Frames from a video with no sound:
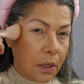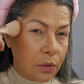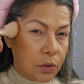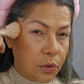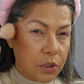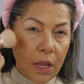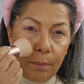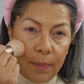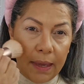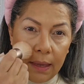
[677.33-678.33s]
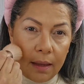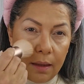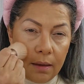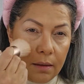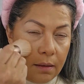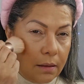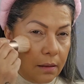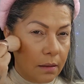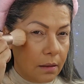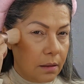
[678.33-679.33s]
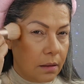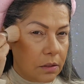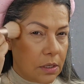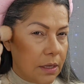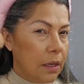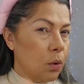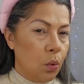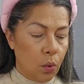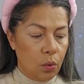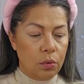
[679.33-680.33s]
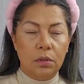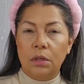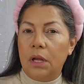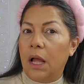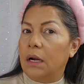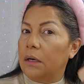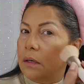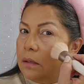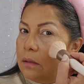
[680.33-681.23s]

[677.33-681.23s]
so it's not pink. It's like a coral color.